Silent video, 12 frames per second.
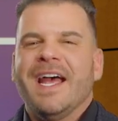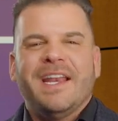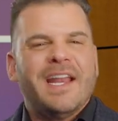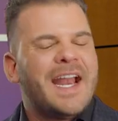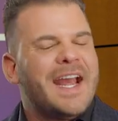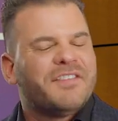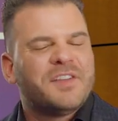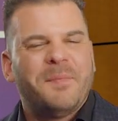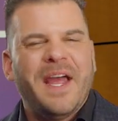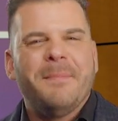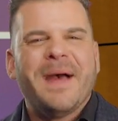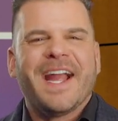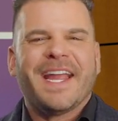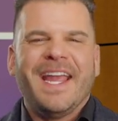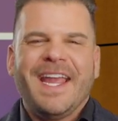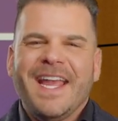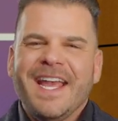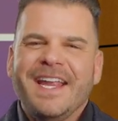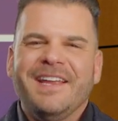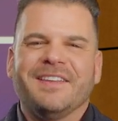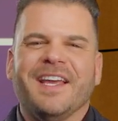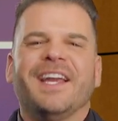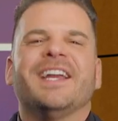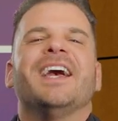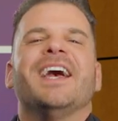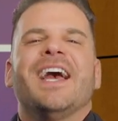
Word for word: not have to pay back anything,